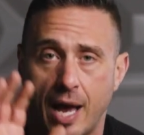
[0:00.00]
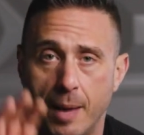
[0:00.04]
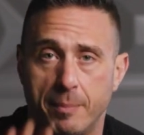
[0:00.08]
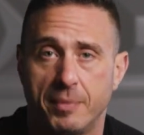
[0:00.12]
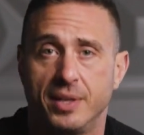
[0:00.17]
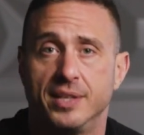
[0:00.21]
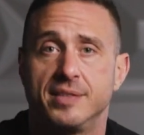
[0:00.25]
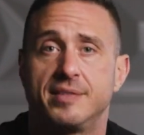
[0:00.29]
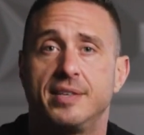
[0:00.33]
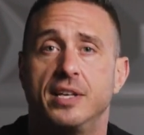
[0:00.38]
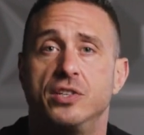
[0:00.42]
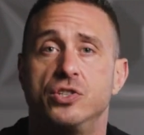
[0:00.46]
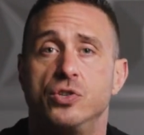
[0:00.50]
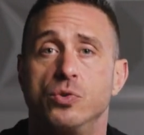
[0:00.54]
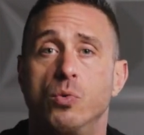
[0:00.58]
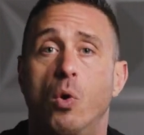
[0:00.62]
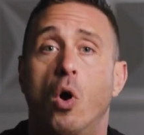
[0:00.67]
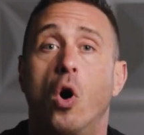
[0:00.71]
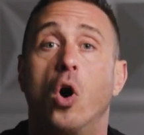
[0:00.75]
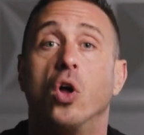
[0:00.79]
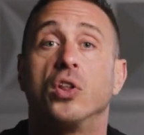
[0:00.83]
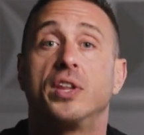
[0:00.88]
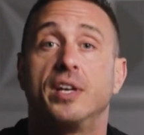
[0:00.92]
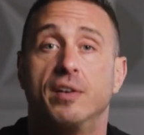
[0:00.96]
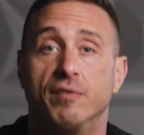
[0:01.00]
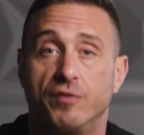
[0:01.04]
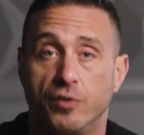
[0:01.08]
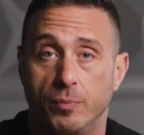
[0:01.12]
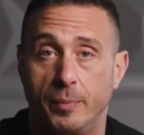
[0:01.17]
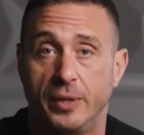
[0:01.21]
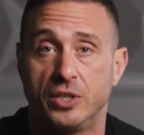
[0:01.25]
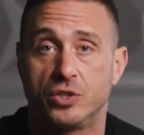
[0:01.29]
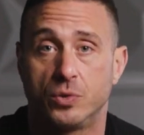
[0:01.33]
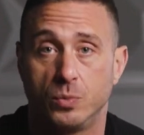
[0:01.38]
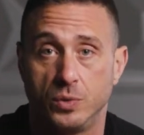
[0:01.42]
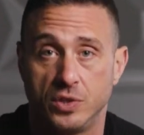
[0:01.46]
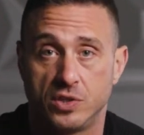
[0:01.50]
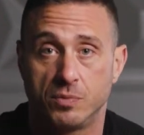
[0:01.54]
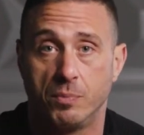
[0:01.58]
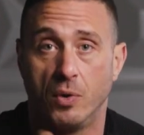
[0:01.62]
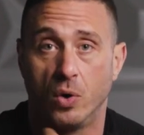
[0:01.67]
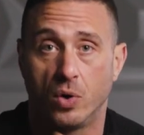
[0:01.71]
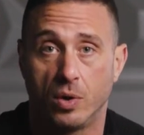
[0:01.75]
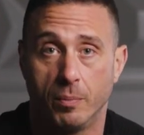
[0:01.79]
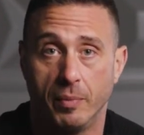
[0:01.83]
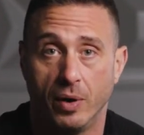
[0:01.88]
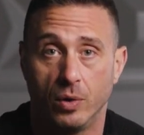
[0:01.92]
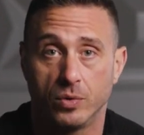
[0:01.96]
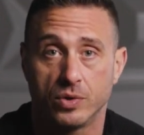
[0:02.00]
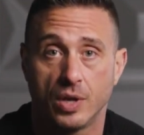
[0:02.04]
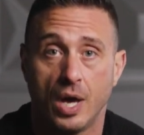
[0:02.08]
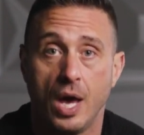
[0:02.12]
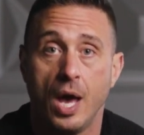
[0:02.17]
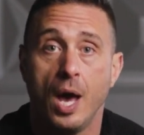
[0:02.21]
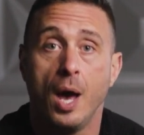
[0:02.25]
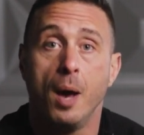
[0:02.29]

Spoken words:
I'm going to send you all the information we spoke about.